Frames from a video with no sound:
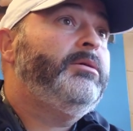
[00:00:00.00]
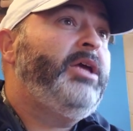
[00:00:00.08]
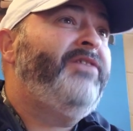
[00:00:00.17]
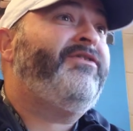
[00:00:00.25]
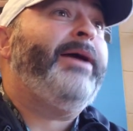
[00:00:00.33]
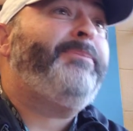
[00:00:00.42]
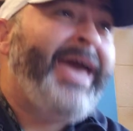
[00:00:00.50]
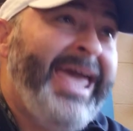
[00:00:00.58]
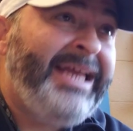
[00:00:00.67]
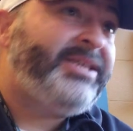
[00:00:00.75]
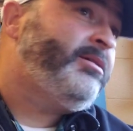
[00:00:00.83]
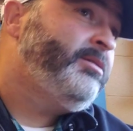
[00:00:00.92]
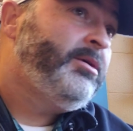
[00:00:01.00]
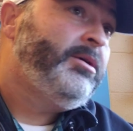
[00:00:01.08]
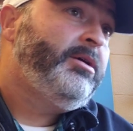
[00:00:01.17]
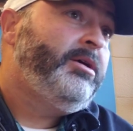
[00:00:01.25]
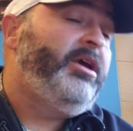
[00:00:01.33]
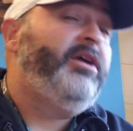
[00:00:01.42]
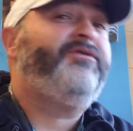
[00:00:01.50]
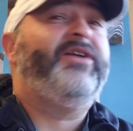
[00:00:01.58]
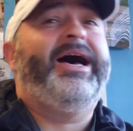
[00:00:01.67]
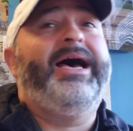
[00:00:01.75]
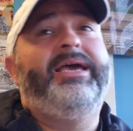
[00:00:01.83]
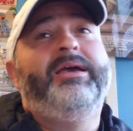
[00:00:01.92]
If
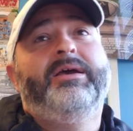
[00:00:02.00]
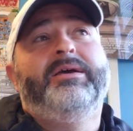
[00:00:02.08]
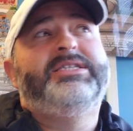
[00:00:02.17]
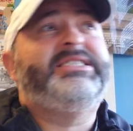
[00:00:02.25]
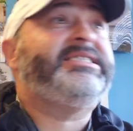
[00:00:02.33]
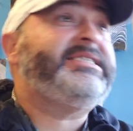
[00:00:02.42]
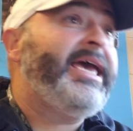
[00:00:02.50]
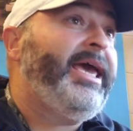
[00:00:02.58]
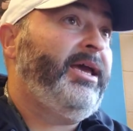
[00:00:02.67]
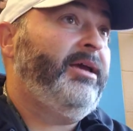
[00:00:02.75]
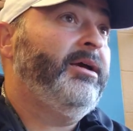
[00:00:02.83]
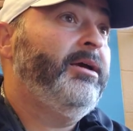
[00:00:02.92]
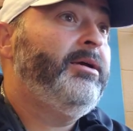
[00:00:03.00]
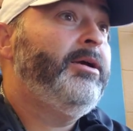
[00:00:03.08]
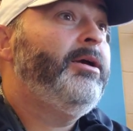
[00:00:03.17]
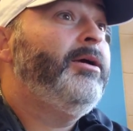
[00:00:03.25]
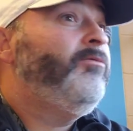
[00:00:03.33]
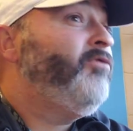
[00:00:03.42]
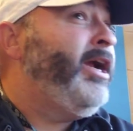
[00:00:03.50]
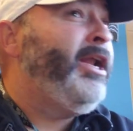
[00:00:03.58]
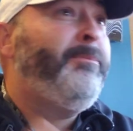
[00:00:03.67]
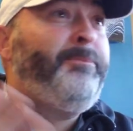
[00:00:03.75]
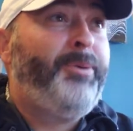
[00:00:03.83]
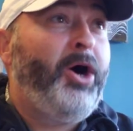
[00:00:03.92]
I sing, read
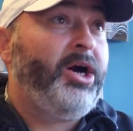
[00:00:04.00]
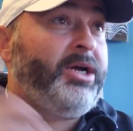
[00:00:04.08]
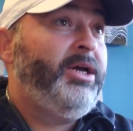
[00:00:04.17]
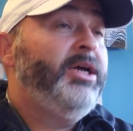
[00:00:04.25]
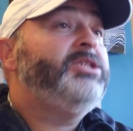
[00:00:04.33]
a book.